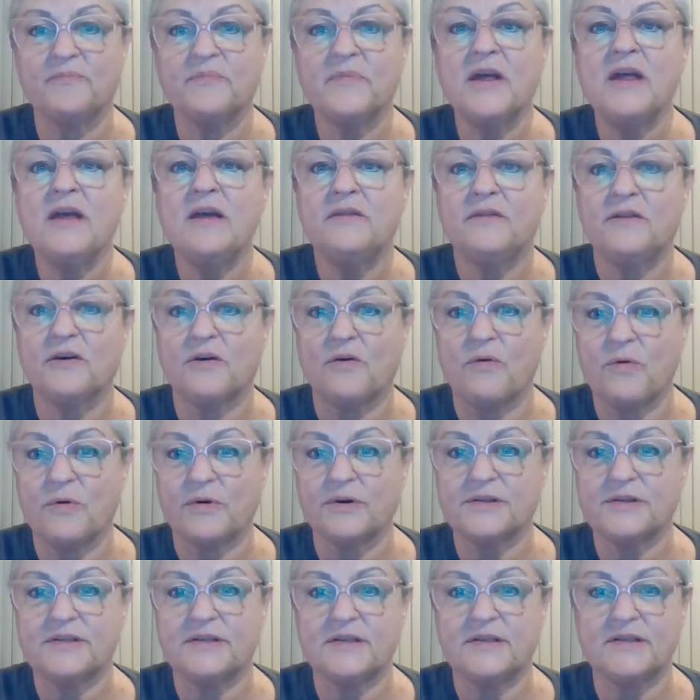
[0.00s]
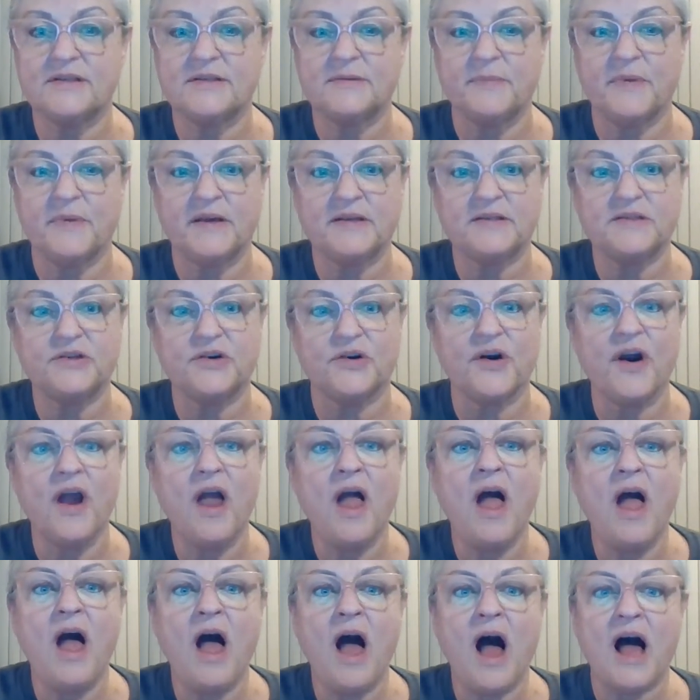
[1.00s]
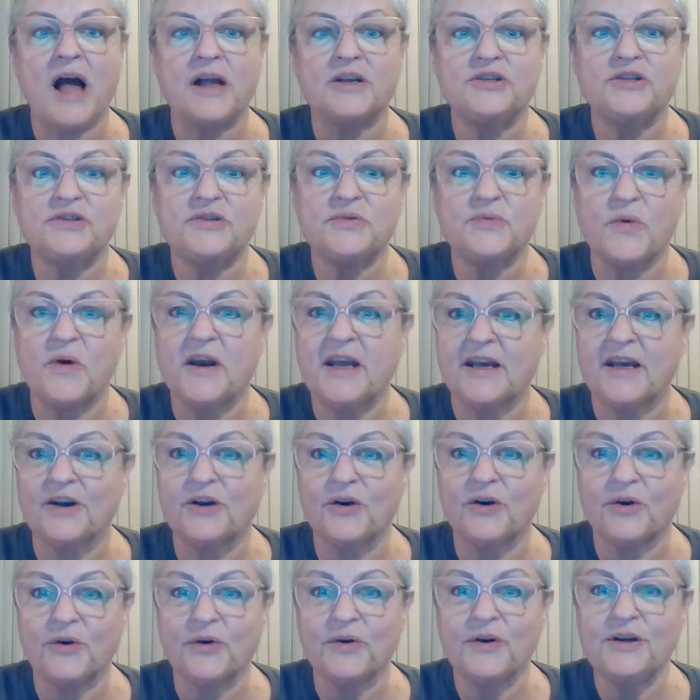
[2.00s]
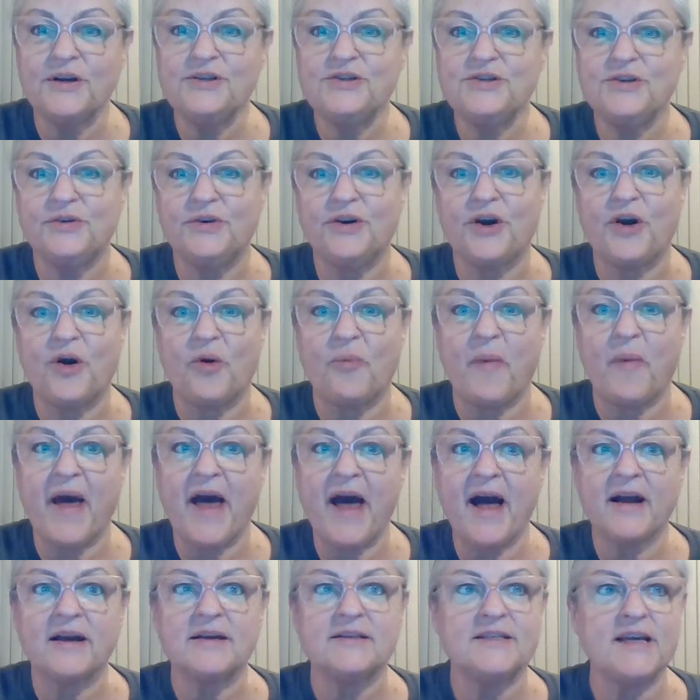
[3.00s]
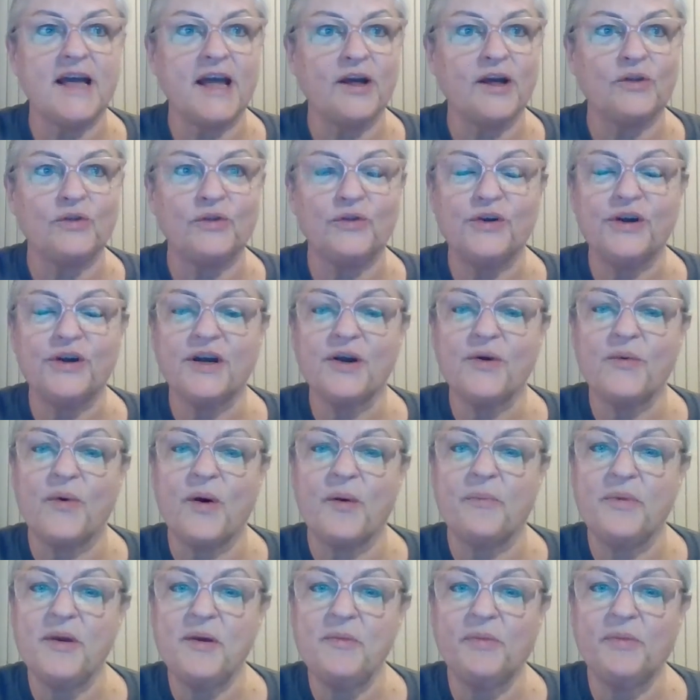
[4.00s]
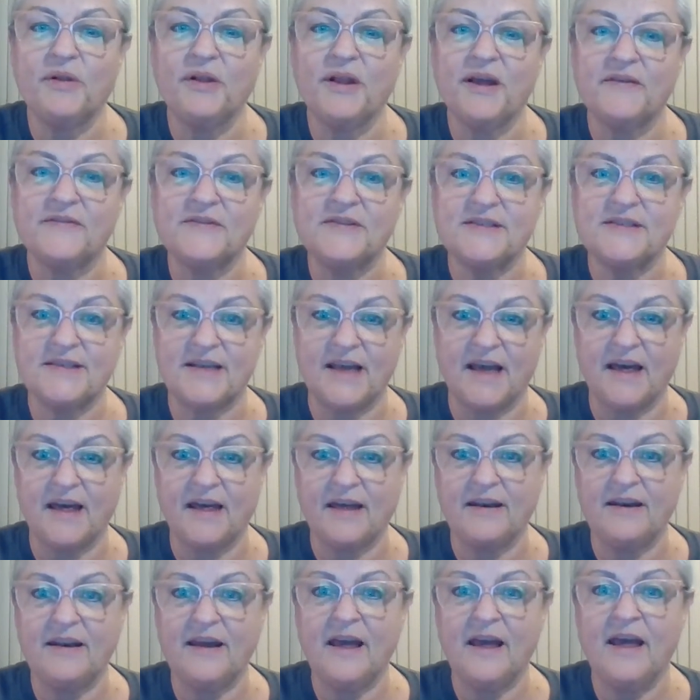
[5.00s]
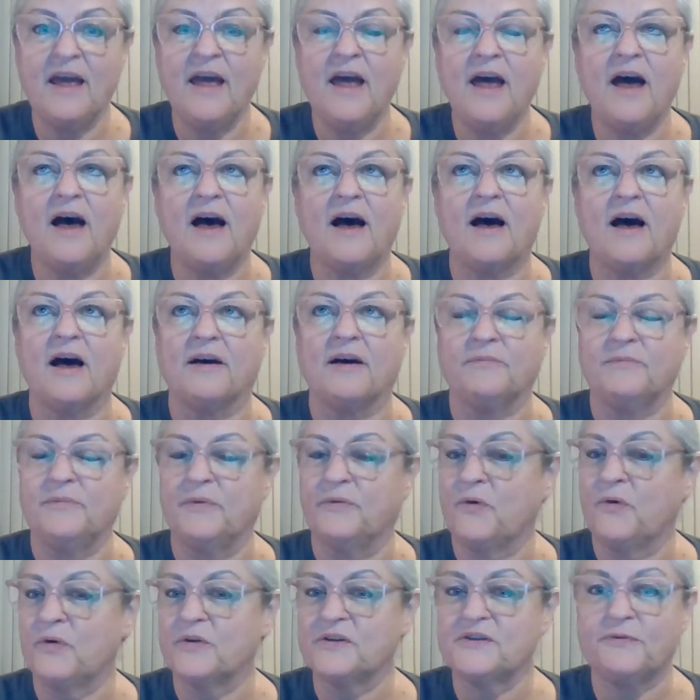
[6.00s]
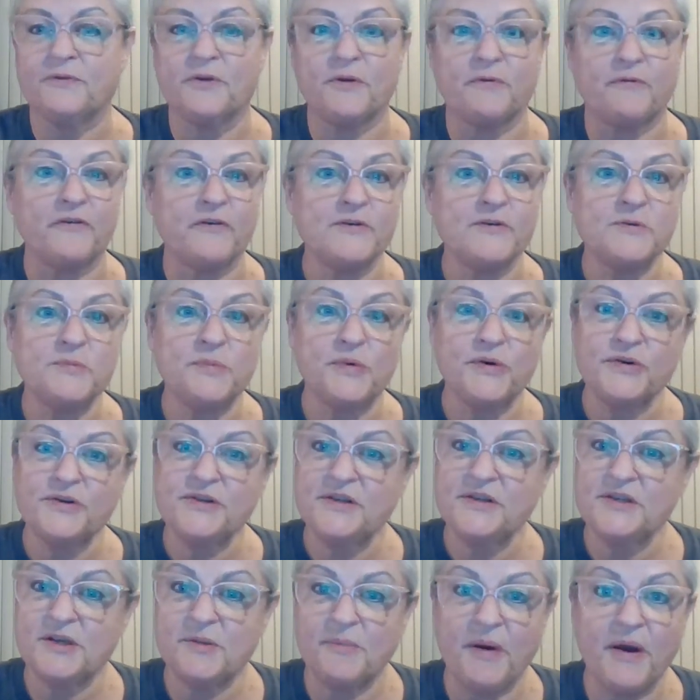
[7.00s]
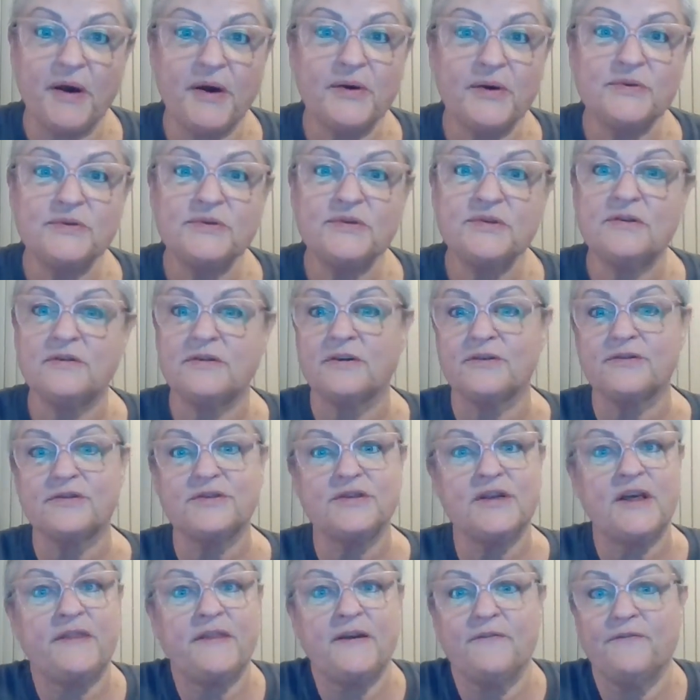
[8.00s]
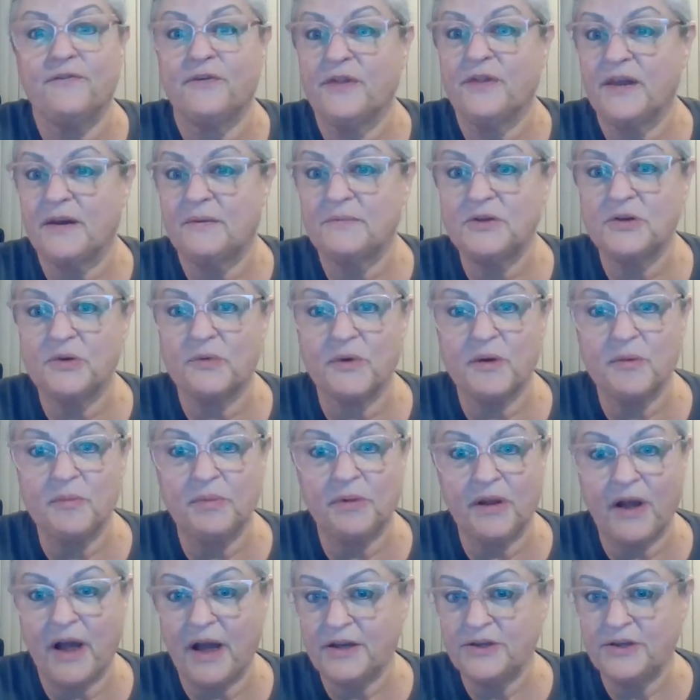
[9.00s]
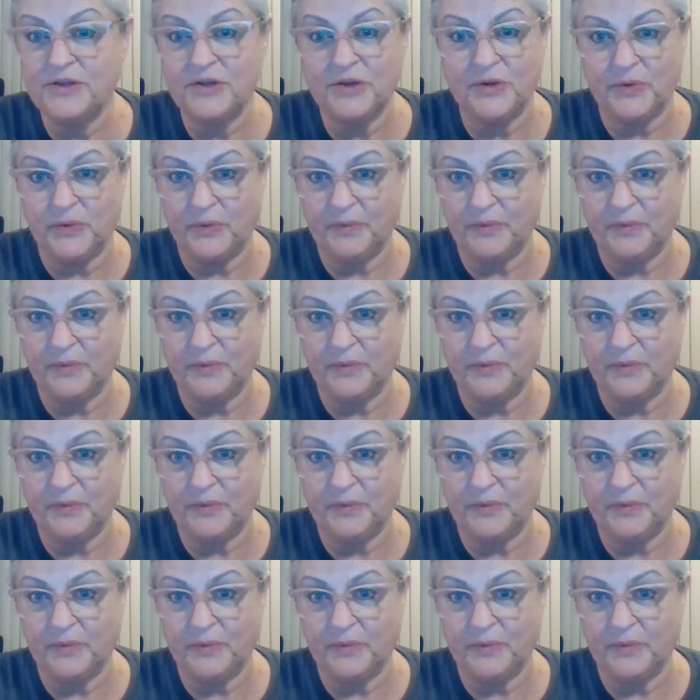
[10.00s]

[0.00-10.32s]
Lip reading: the course this semester, I just want to encourage you to go back and take a look at what people have said. Of course, for the first person to post, there's nothing for them to reply to